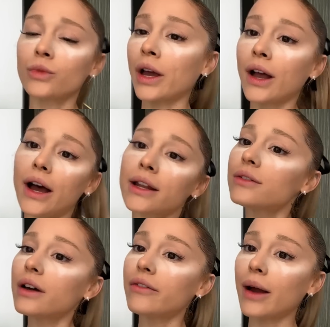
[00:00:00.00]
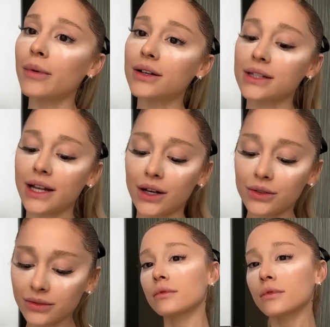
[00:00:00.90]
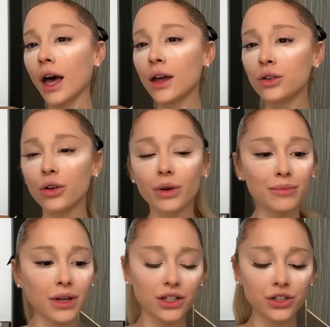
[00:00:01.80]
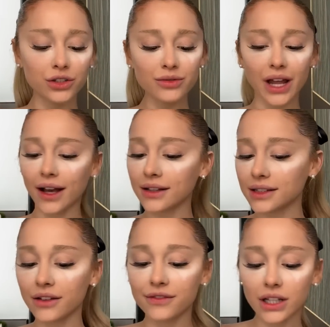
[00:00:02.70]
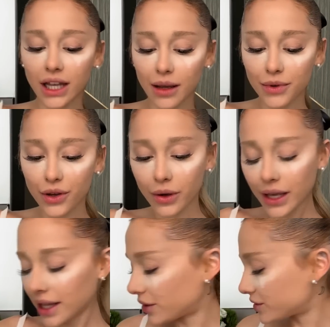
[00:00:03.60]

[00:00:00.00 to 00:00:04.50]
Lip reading: I kind of have eyebrows now. I don't know what I'm gonna do next. I feel like I'm going in a